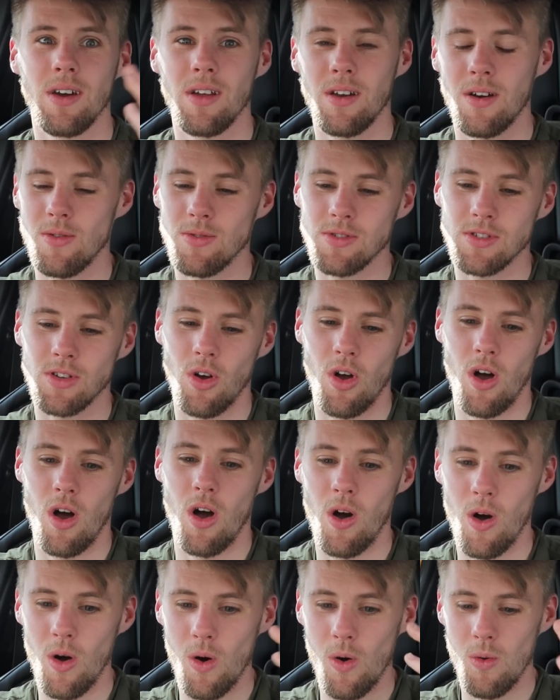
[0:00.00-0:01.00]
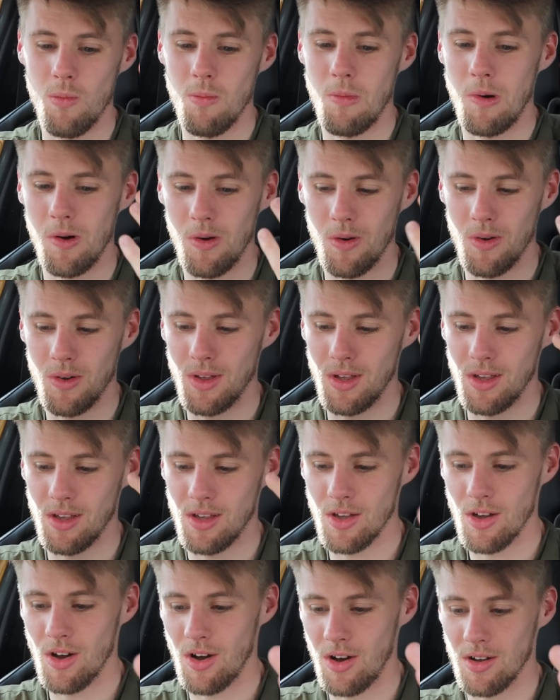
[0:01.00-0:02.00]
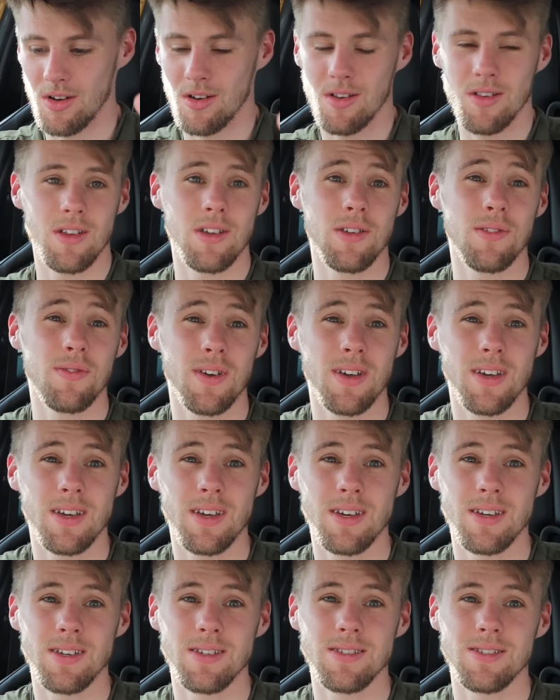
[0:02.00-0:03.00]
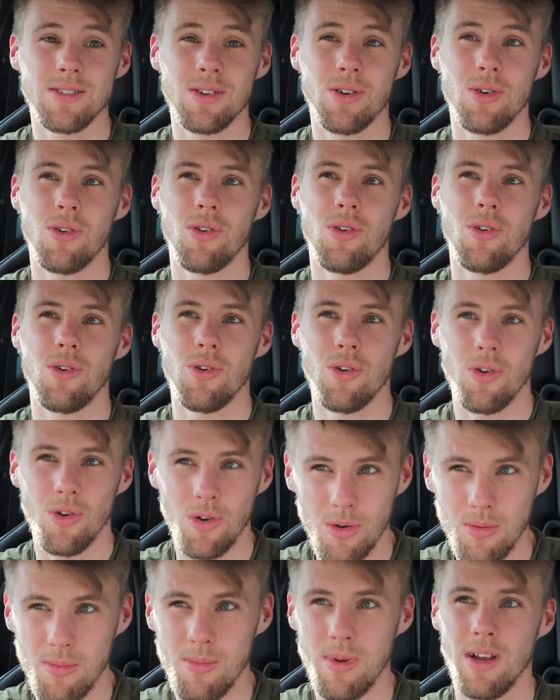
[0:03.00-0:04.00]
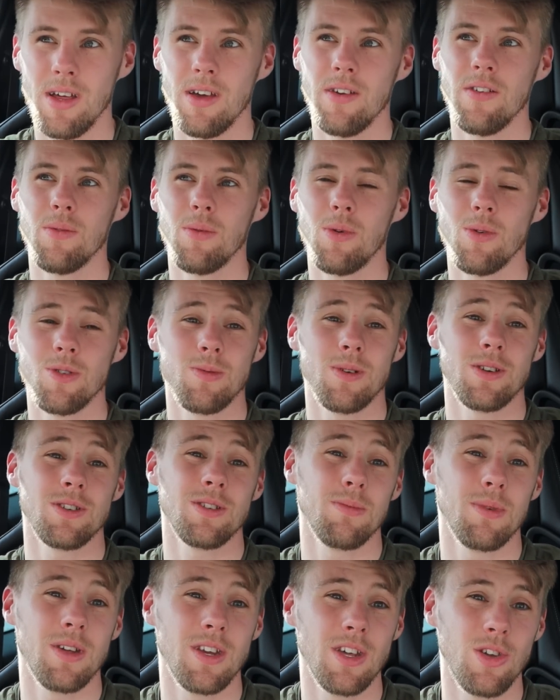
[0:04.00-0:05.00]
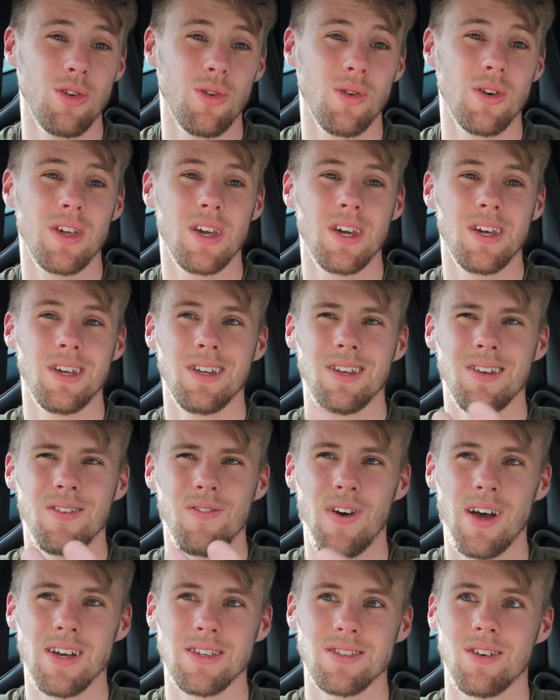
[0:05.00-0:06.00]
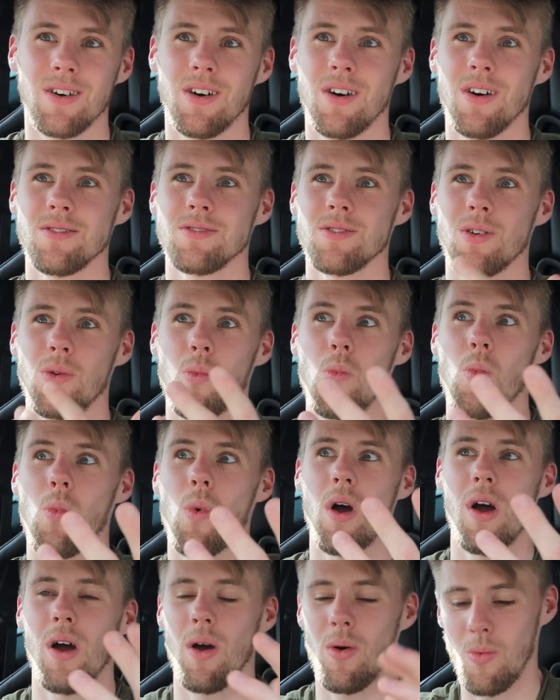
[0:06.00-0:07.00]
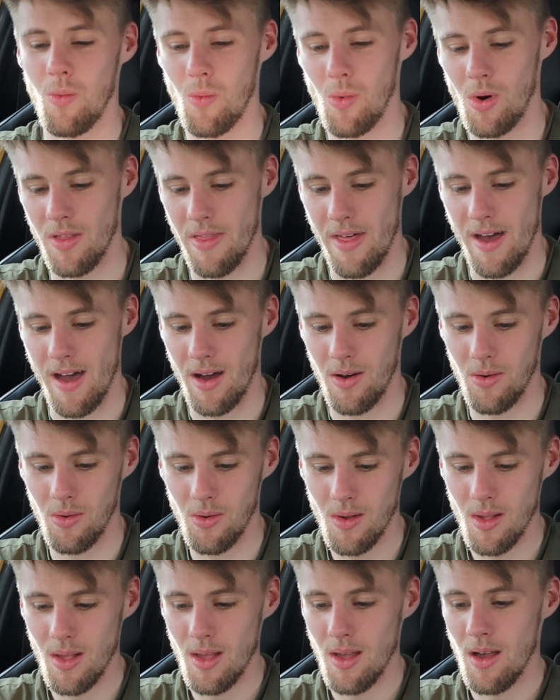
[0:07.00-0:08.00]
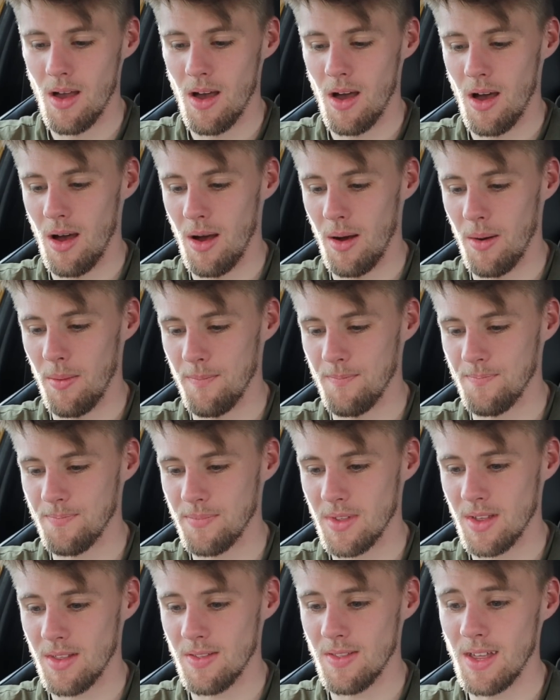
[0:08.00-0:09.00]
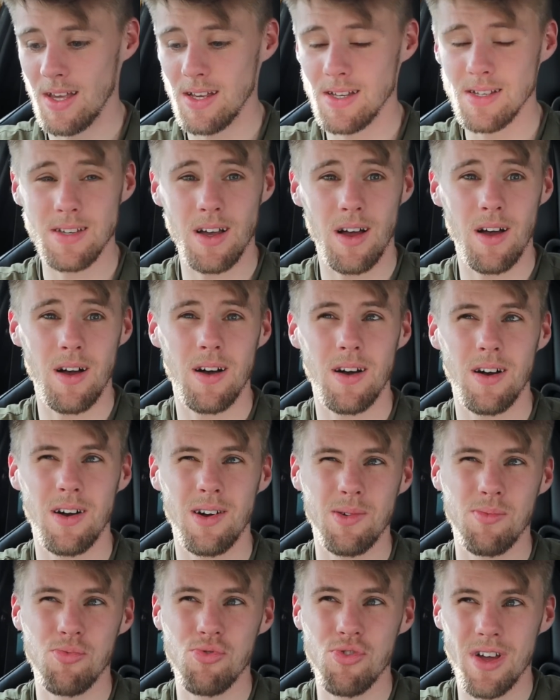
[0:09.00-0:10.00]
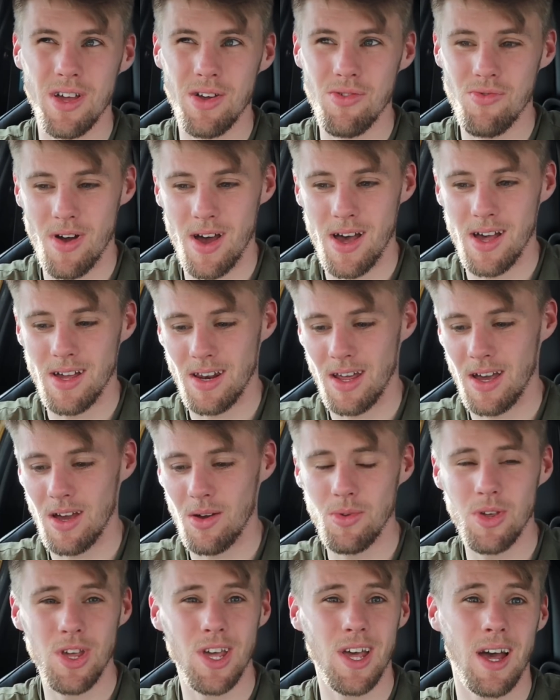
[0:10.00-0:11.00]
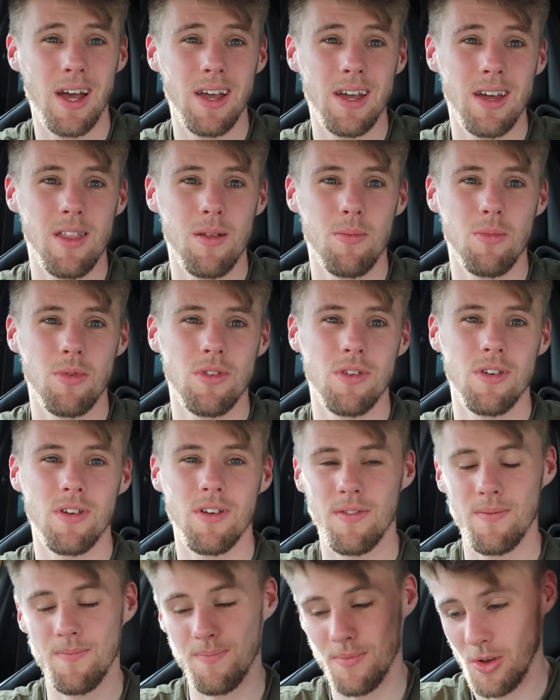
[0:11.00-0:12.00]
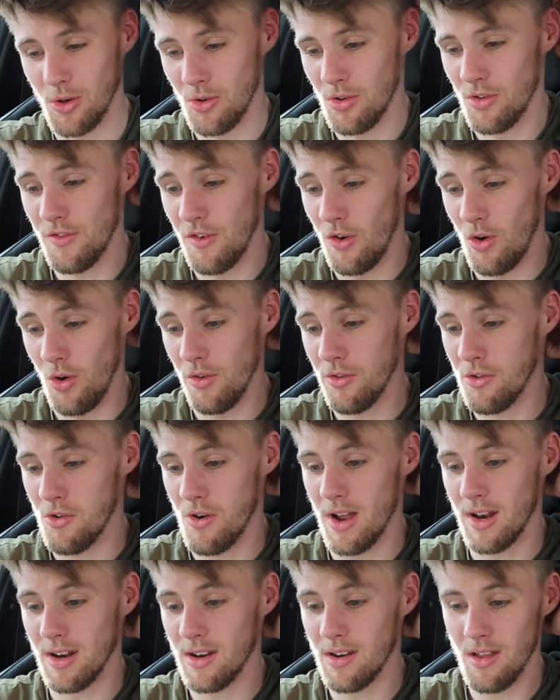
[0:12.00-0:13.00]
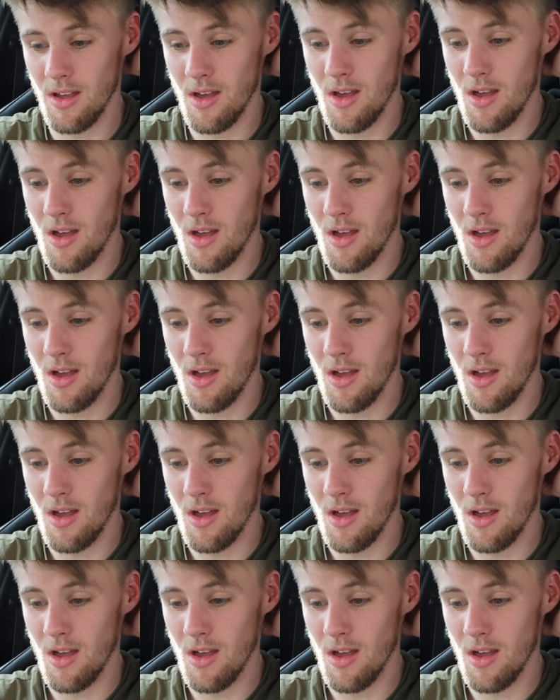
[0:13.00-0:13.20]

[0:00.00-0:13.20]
and I was like, oh my god, this thing is unbelievable, especially being a young kid in a fast car. It's like, wow, what the hell. These are pretty rare now. You can get them under 5 grand.